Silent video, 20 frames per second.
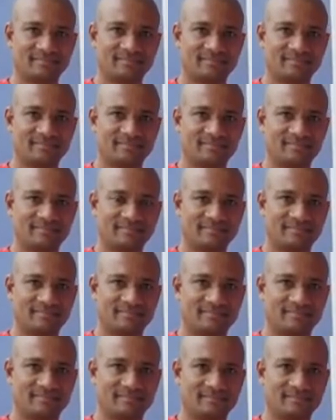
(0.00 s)

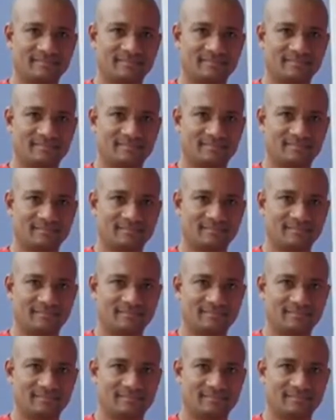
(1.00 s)

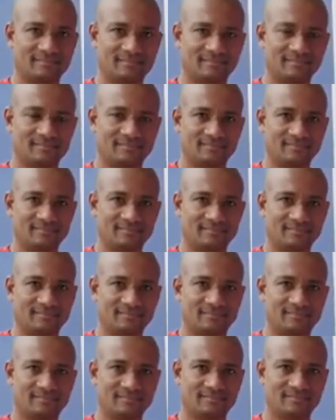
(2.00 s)

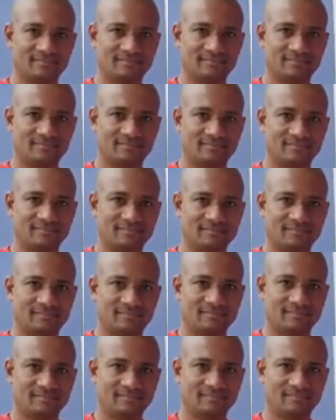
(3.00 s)

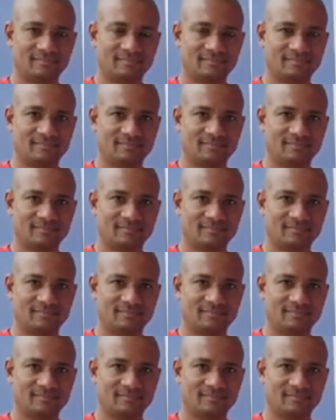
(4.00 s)
(silent)